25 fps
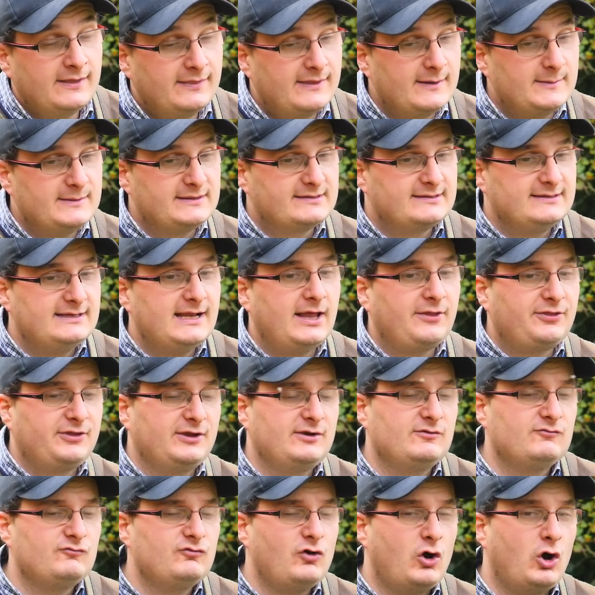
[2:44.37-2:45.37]
There is
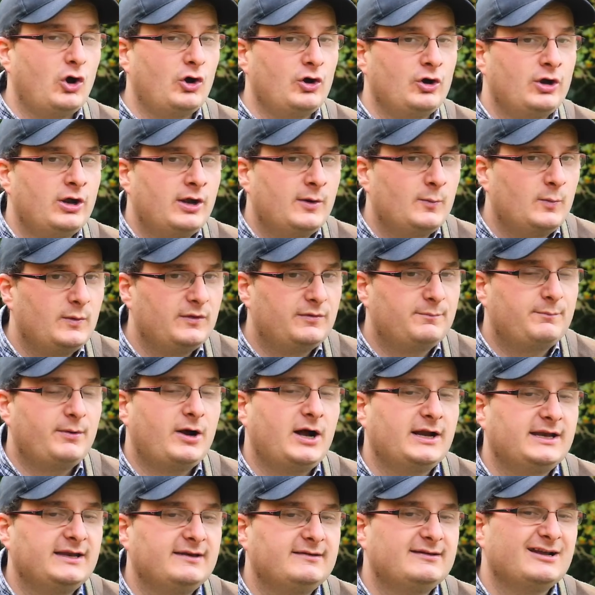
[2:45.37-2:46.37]
nothing wrong with
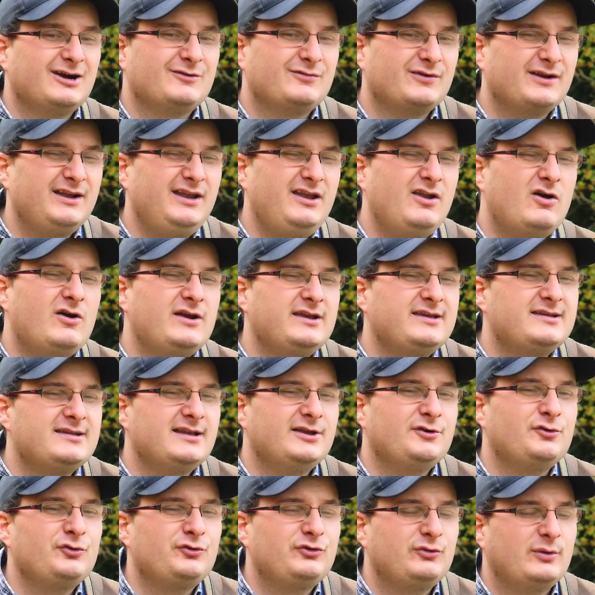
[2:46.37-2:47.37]
buying yourself a nice
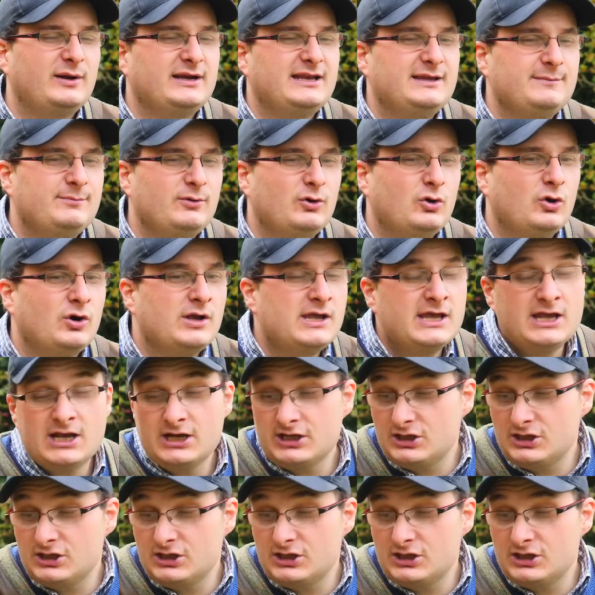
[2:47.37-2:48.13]
little 20 bore.